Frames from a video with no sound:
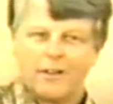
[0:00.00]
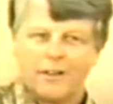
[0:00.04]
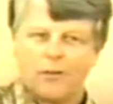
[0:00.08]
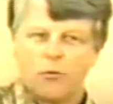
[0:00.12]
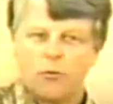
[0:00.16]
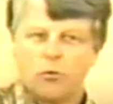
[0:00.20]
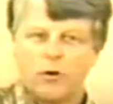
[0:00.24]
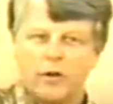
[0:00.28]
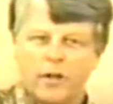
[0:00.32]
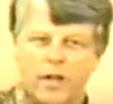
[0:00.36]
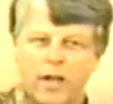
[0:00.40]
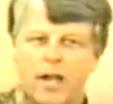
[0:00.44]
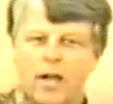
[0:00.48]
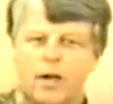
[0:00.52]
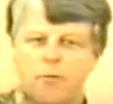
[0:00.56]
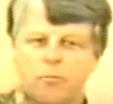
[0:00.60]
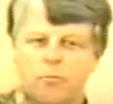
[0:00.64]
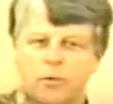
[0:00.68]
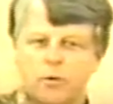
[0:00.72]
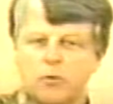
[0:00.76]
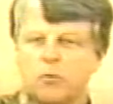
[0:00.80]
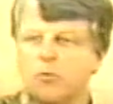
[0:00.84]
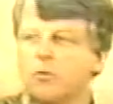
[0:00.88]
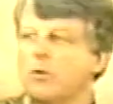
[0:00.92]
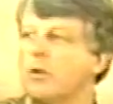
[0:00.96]
were to
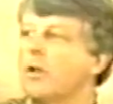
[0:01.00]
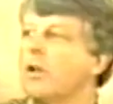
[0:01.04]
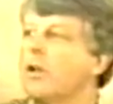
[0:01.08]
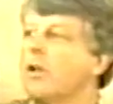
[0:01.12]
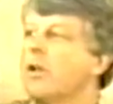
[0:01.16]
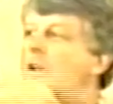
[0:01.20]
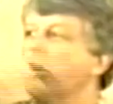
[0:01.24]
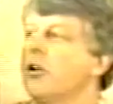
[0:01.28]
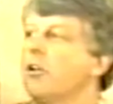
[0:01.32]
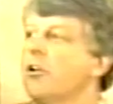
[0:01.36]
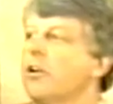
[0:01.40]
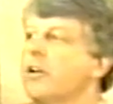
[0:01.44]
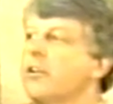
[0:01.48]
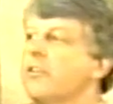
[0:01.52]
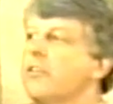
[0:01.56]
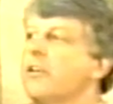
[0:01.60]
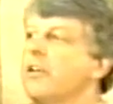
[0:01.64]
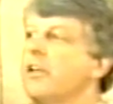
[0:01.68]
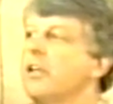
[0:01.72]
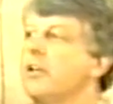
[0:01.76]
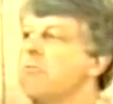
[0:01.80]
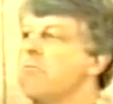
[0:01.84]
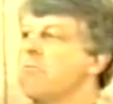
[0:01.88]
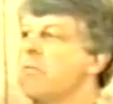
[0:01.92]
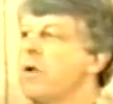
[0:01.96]
happen, Look at the
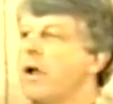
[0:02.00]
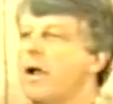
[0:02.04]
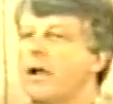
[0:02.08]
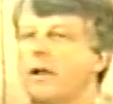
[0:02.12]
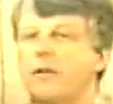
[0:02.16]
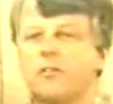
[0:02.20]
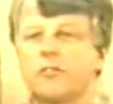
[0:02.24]
impact